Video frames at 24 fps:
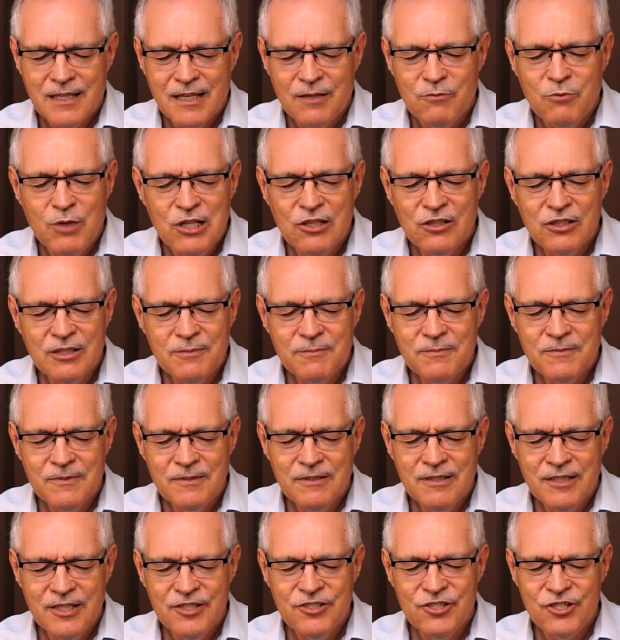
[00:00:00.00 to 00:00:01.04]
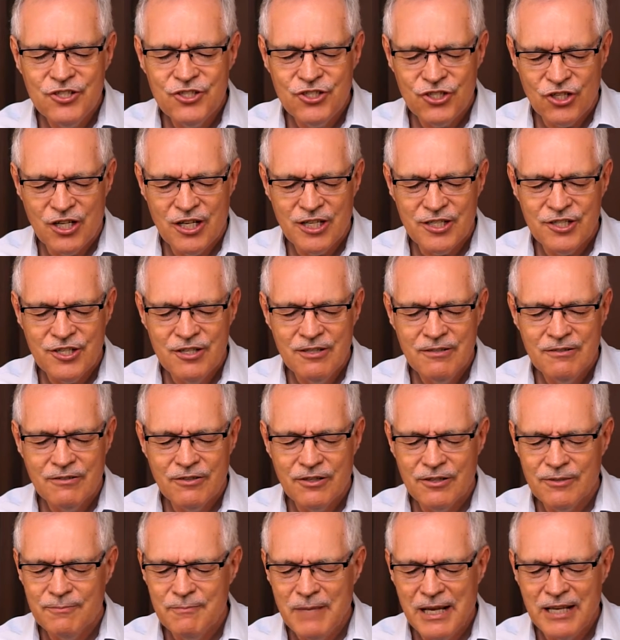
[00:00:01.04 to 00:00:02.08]
And we look into John
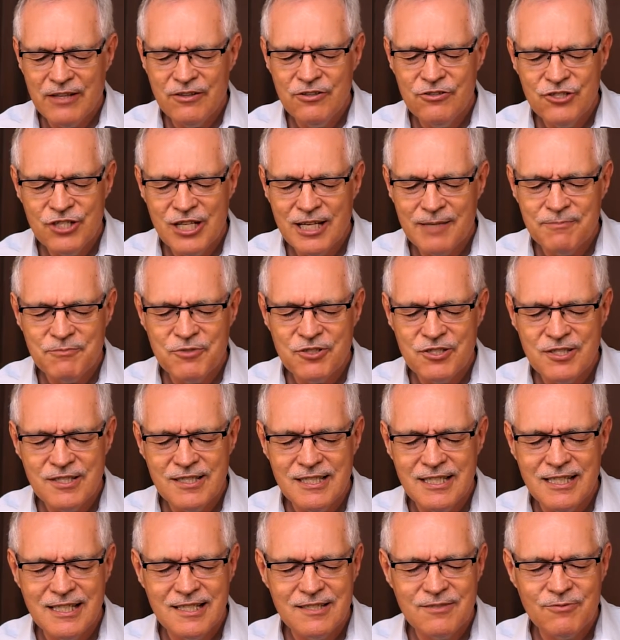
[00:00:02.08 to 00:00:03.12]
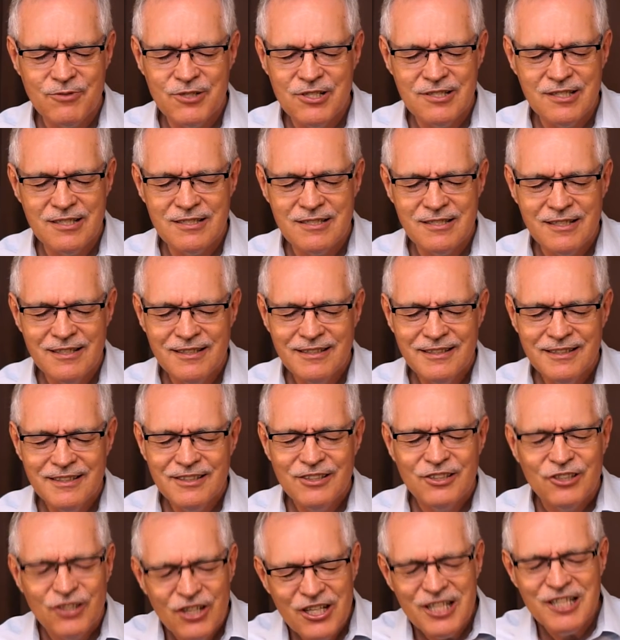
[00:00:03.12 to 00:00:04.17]
or Matthew chapter 6, where he says,
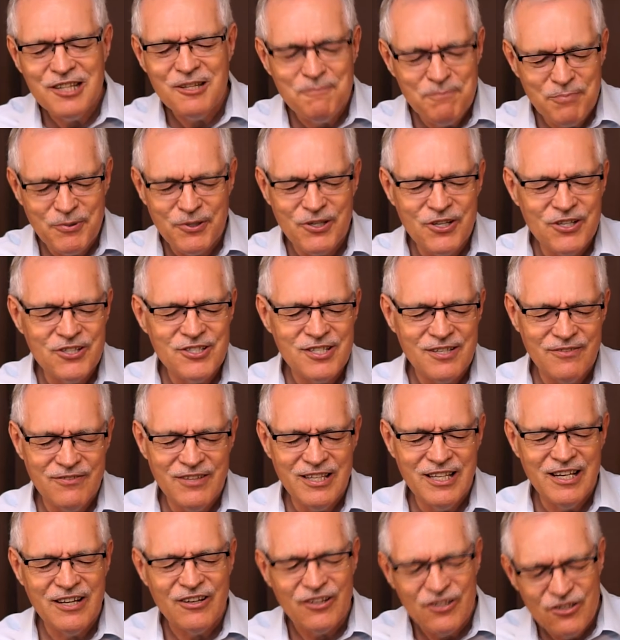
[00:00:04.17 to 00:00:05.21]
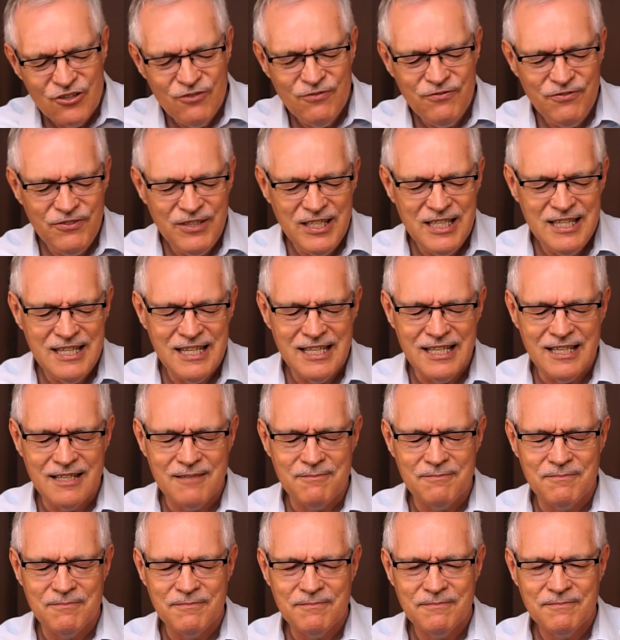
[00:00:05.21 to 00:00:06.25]
look at the birds of the air, you feed
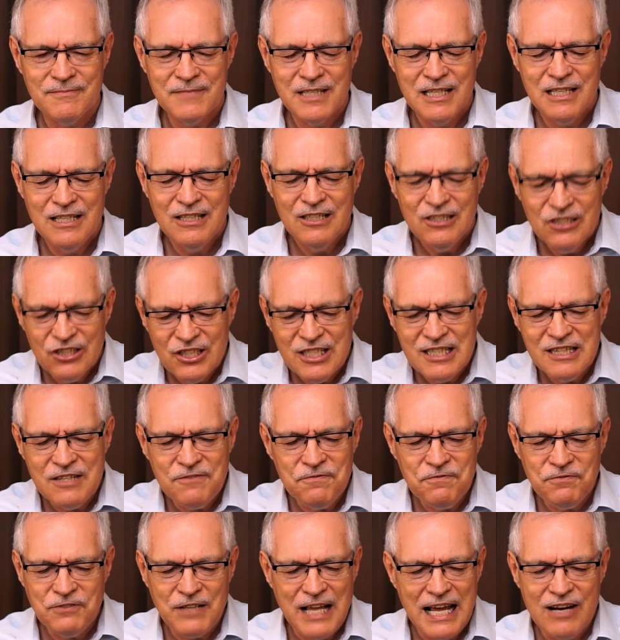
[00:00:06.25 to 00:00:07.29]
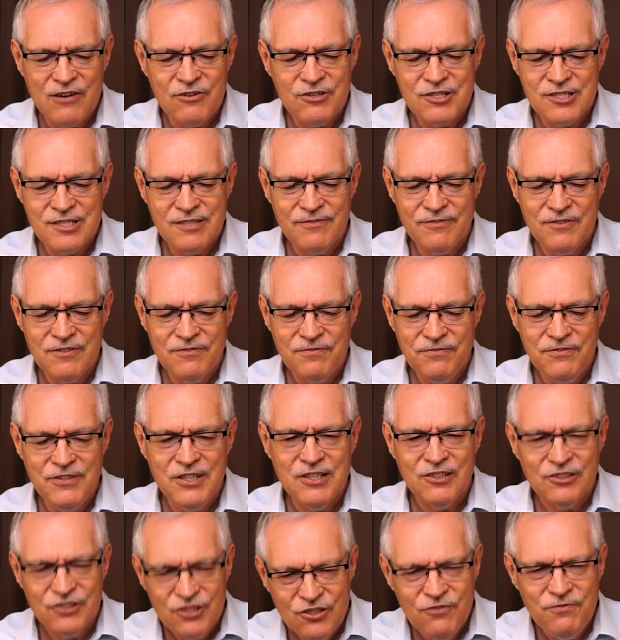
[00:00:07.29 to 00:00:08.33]
them. Look at the flowers of the
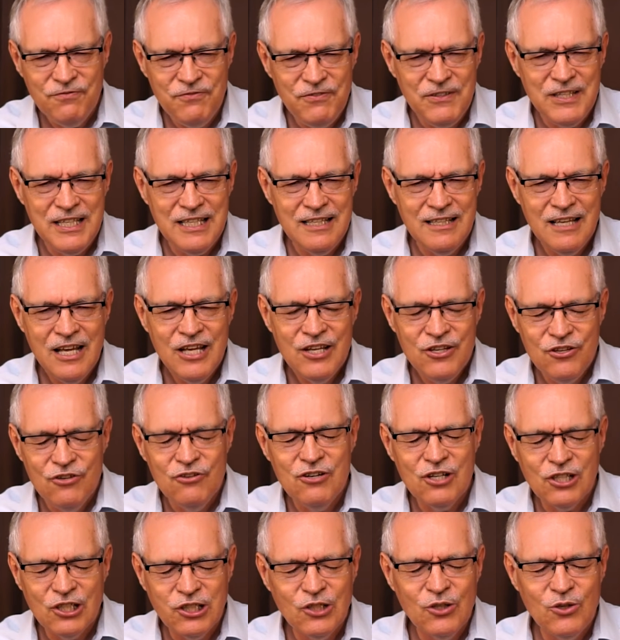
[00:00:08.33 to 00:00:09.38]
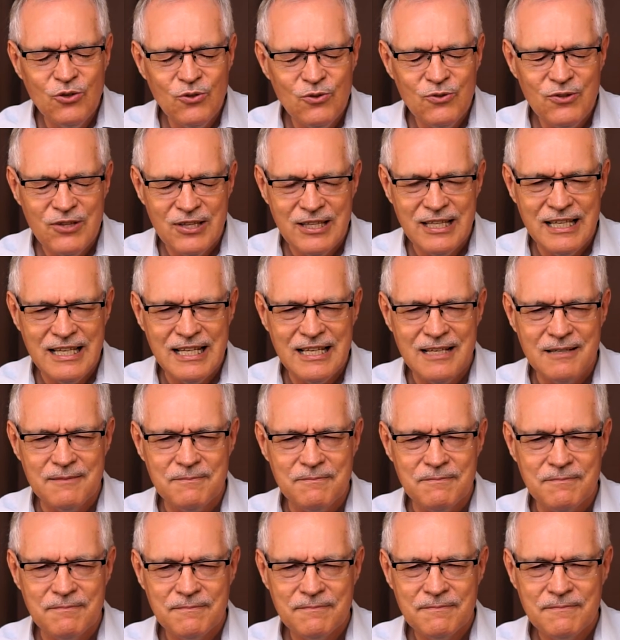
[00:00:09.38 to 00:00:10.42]
field, you clothe
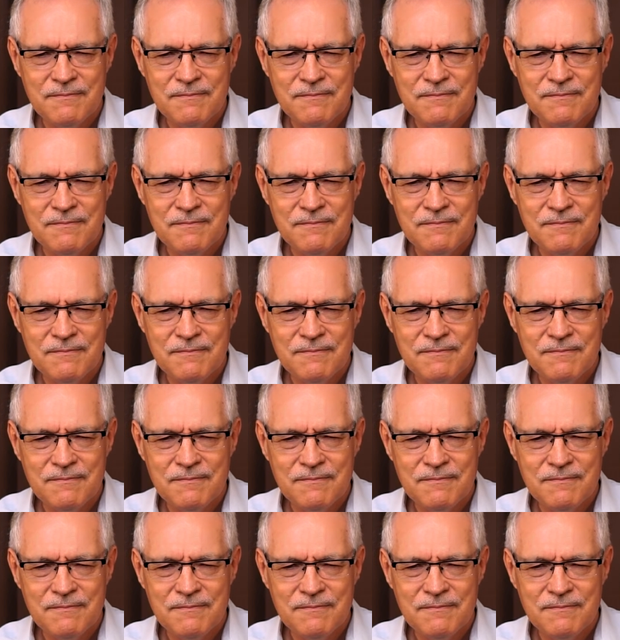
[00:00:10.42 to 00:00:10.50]
them.